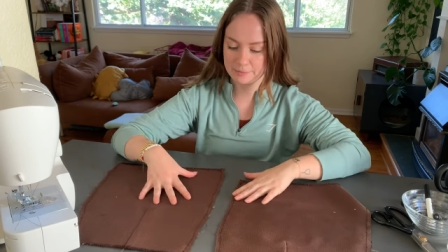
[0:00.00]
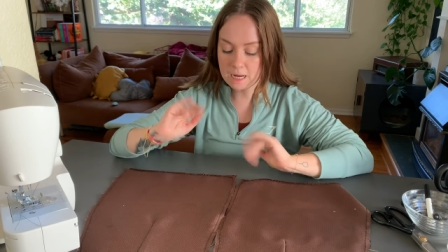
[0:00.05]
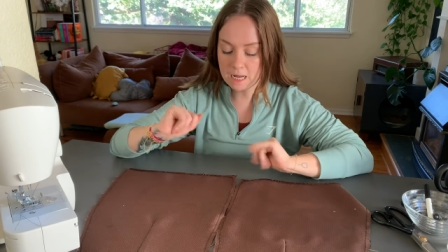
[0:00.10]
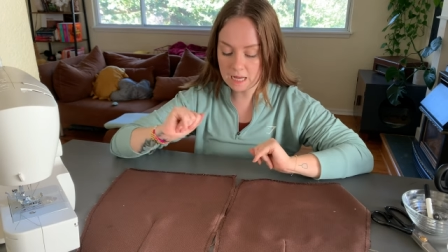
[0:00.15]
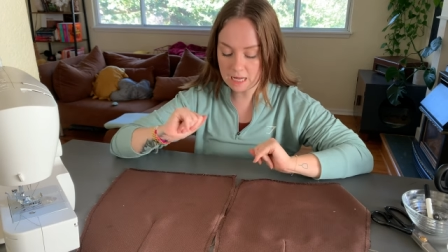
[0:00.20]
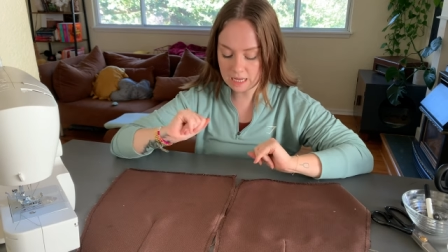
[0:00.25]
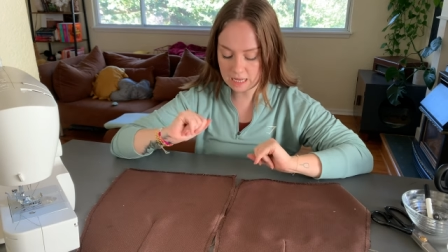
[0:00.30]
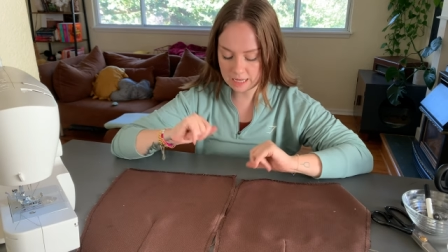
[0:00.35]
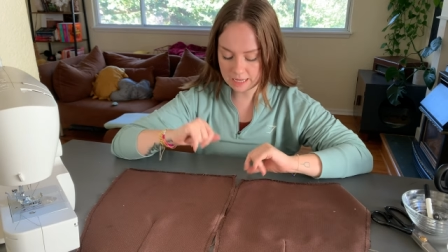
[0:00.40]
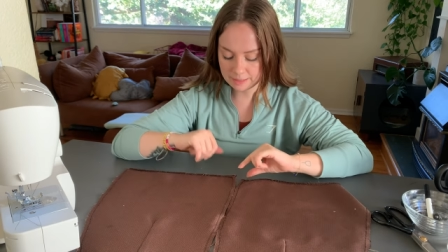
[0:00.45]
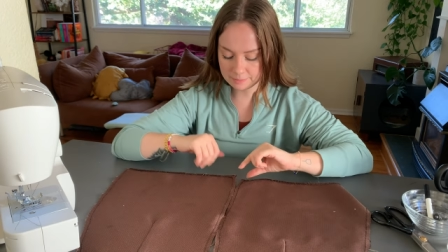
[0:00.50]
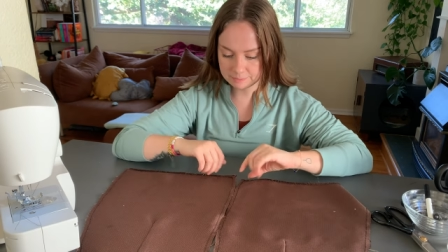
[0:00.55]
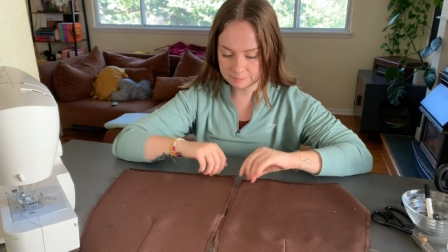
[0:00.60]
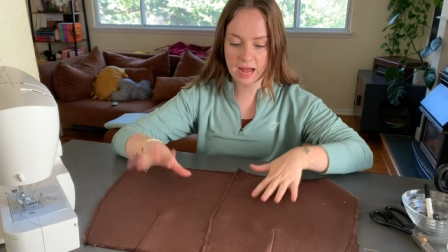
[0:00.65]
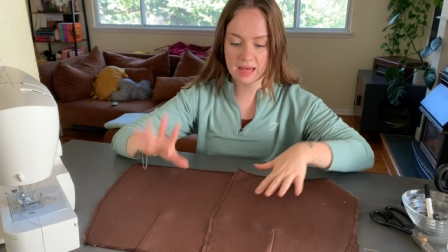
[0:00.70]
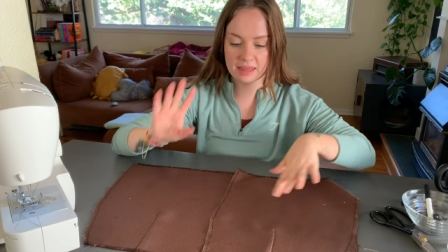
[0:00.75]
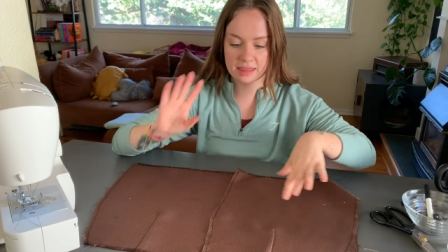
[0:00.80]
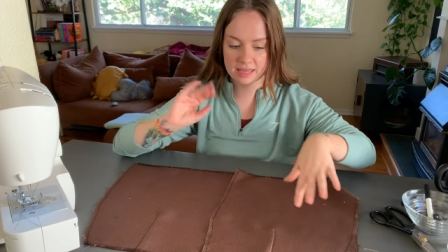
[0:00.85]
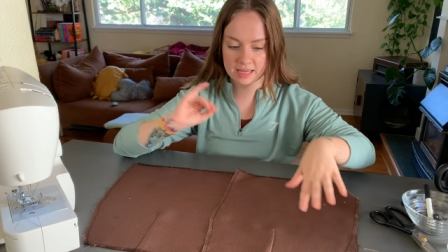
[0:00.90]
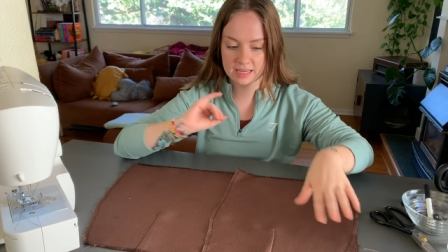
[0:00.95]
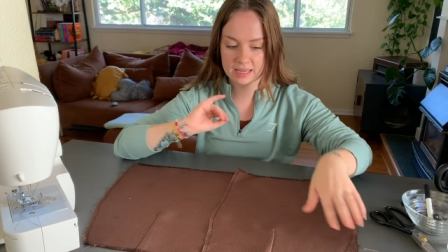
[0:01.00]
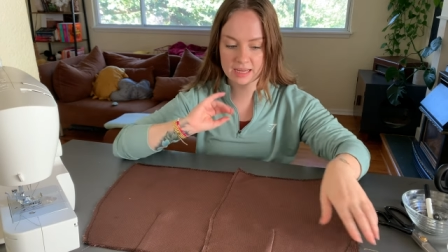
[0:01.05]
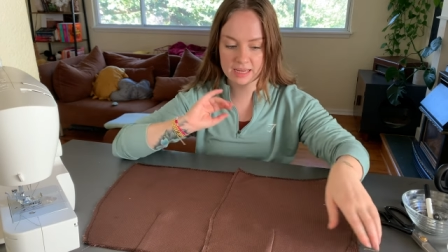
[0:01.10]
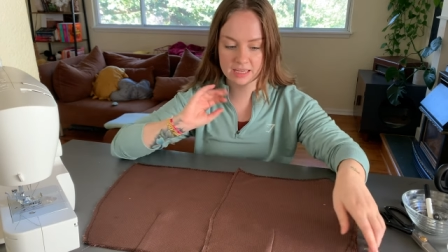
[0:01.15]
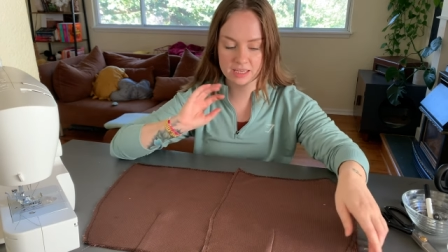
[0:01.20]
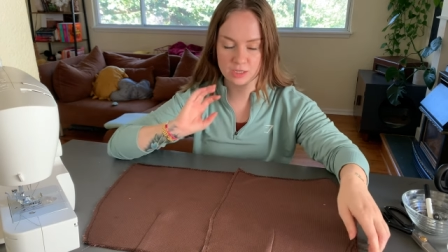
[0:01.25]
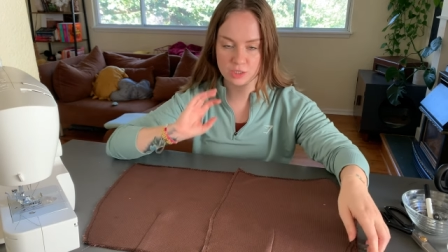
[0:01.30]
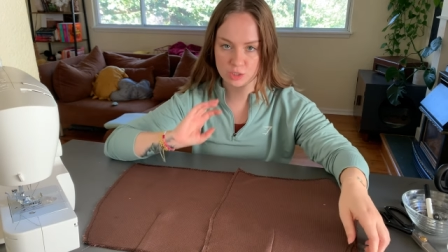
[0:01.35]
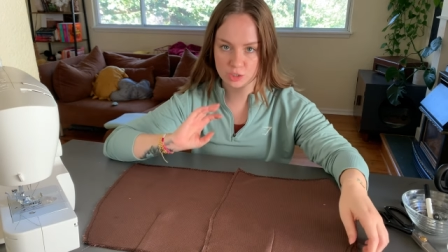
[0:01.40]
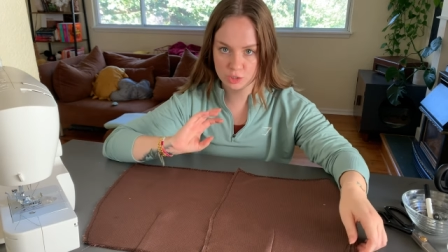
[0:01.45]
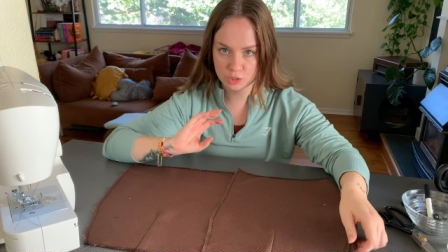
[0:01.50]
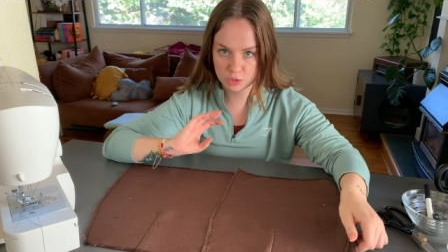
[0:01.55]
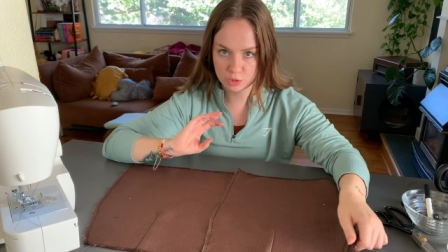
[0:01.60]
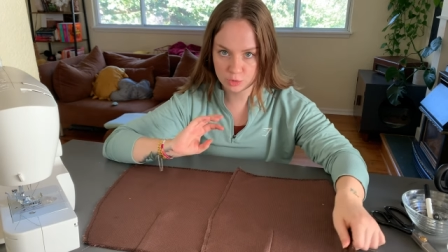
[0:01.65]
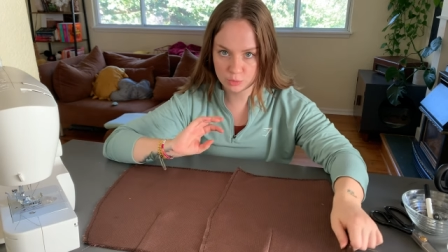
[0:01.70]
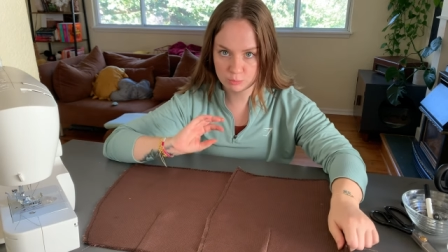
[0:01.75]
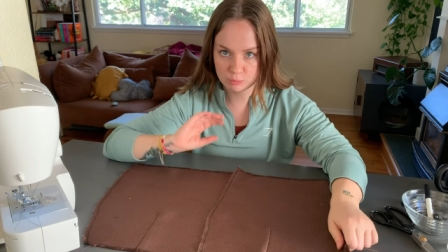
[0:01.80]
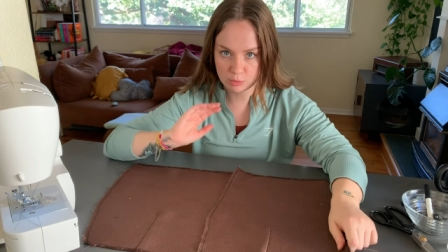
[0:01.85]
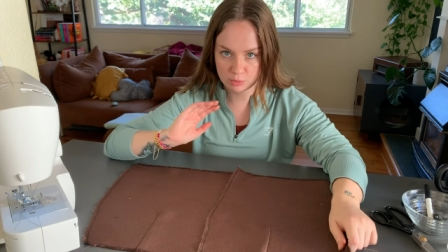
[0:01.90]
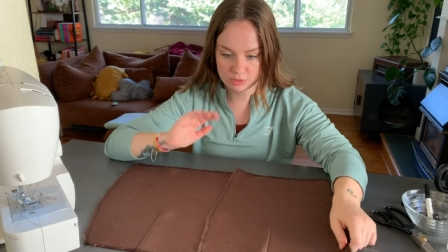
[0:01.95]
But I think I can
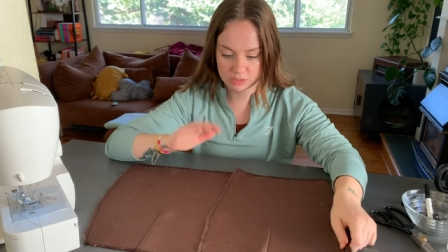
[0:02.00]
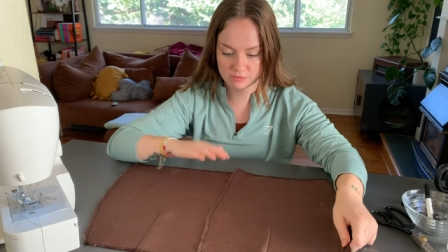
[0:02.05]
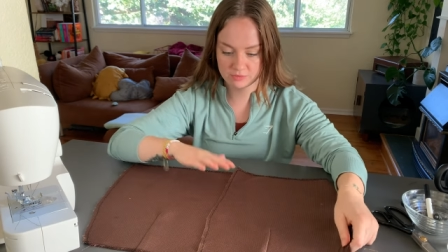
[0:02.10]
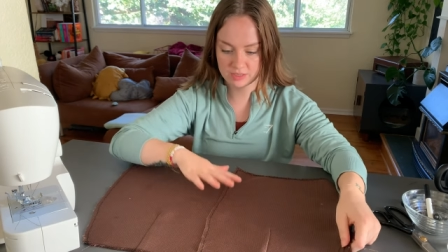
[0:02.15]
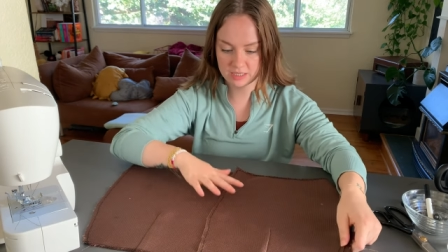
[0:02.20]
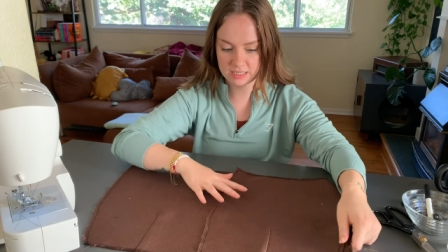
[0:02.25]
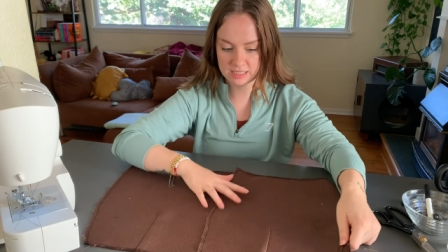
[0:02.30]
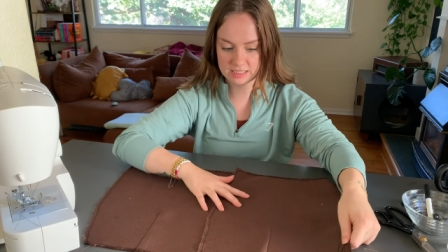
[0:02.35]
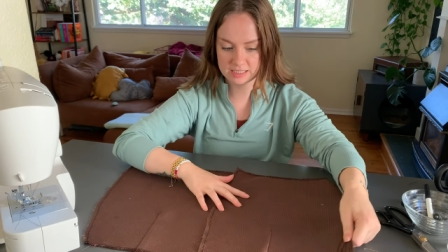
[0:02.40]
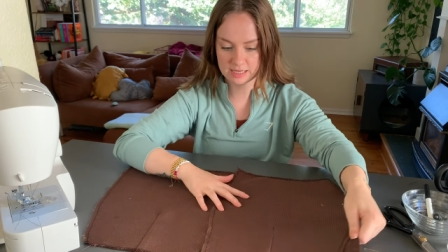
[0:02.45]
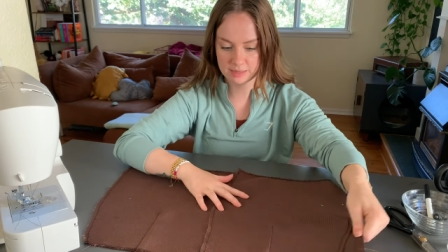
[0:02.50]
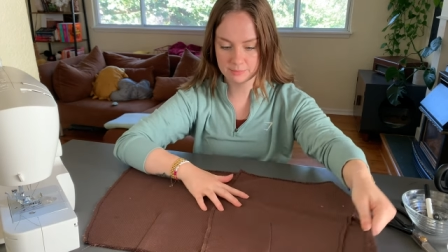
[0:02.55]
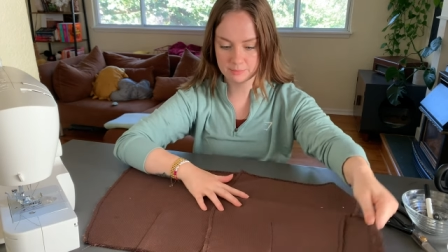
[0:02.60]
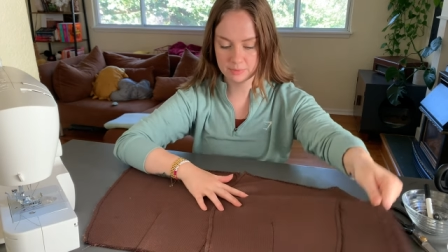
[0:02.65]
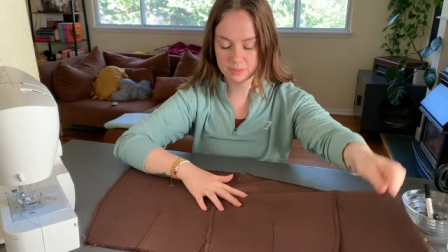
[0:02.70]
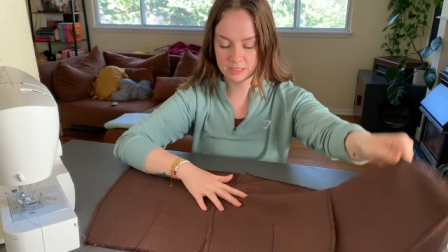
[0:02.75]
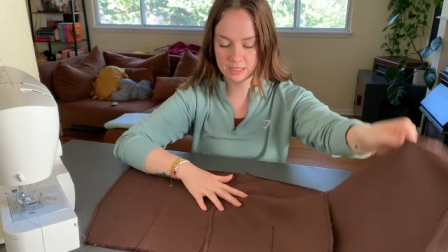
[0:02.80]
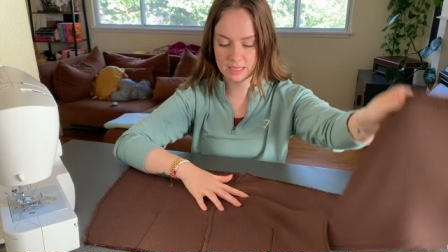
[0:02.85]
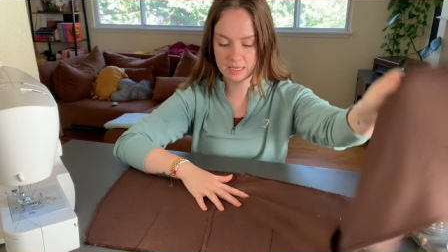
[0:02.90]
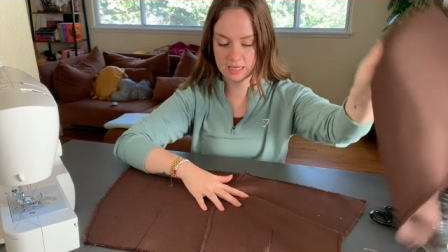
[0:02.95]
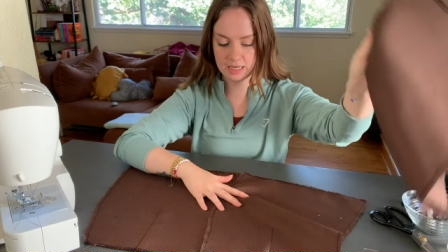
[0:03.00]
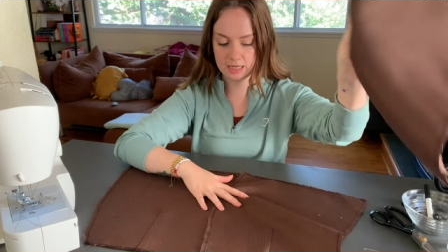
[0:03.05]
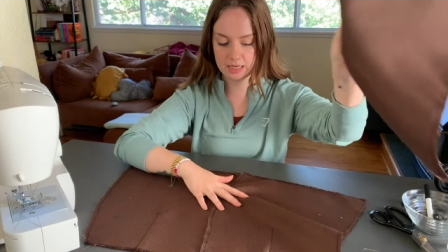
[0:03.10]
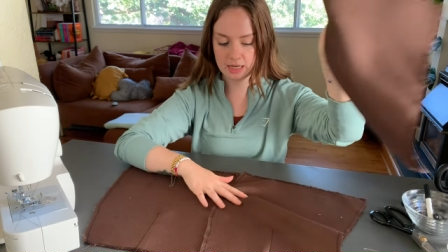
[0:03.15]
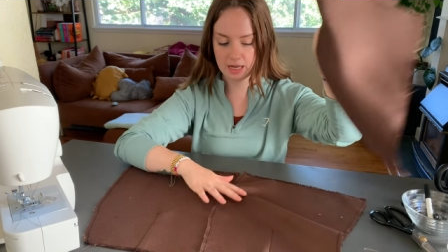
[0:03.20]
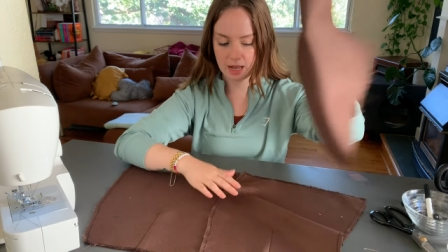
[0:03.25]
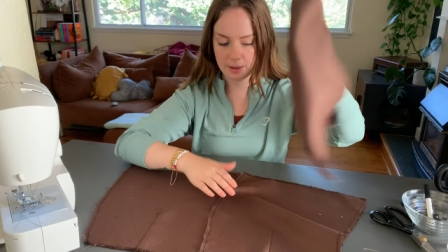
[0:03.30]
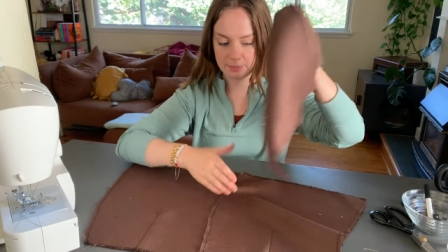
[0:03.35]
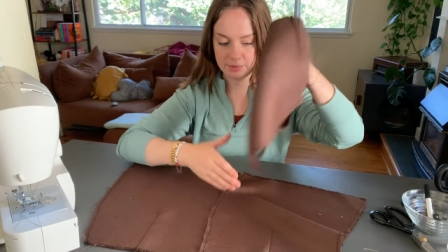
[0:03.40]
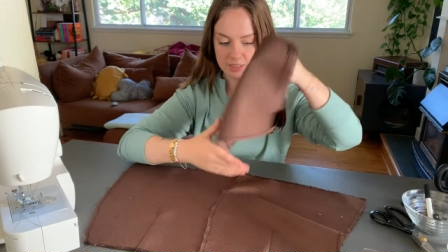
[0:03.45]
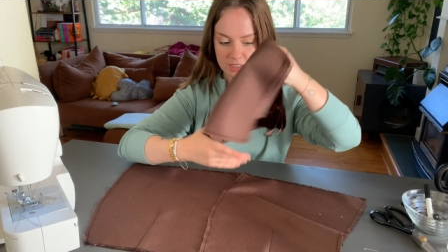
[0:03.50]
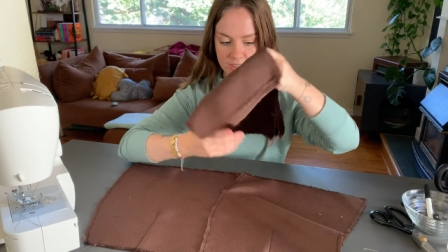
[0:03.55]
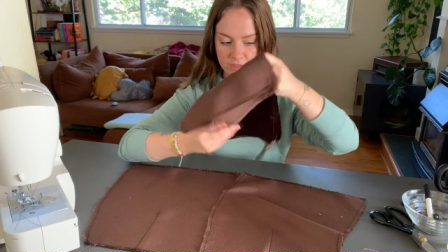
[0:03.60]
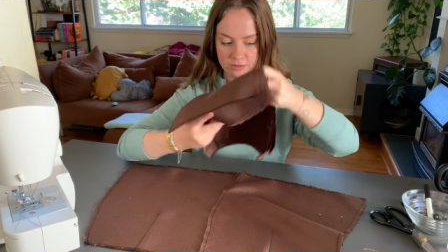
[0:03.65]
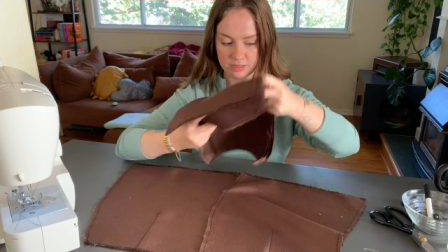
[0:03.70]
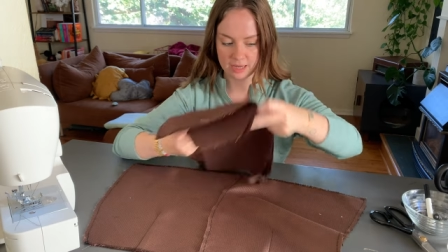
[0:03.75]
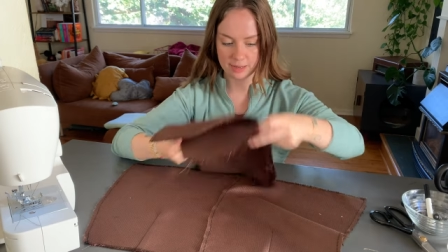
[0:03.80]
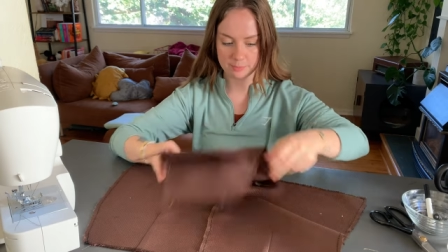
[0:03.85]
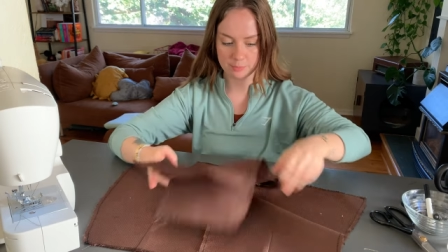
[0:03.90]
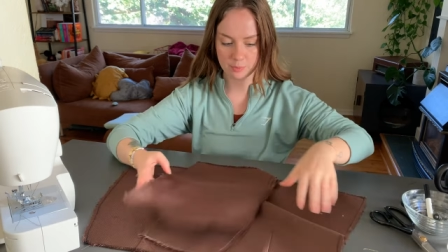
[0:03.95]
do most of the assembly up until
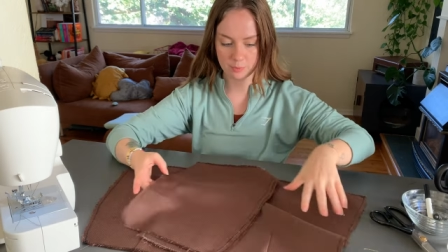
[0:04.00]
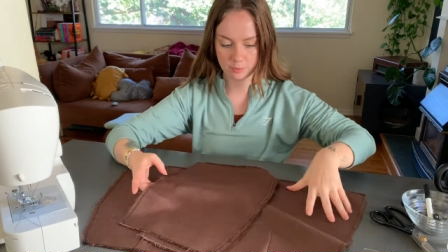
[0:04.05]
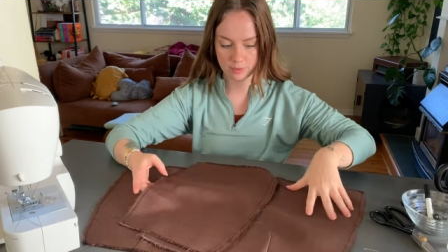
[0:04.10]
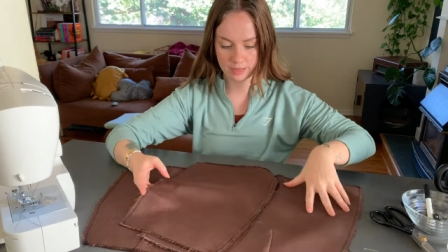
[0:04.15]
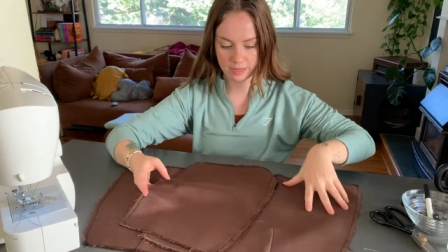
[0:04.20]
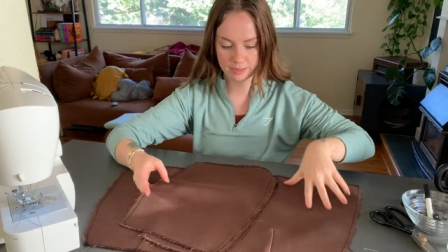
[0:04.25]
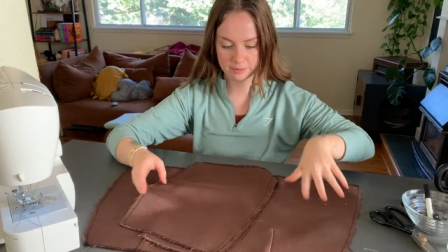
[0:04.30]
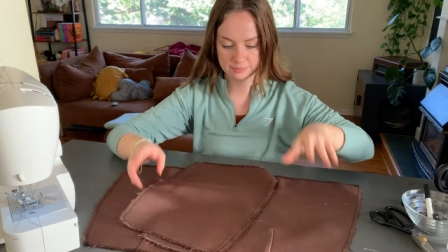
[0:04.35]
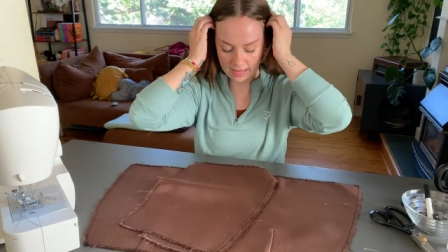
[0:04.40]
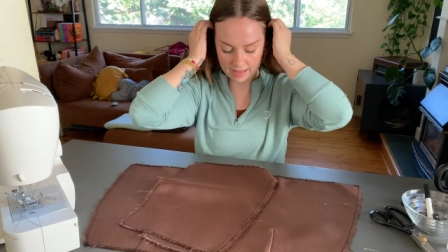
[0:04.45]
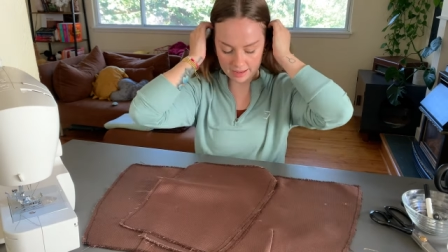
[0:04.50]
that point.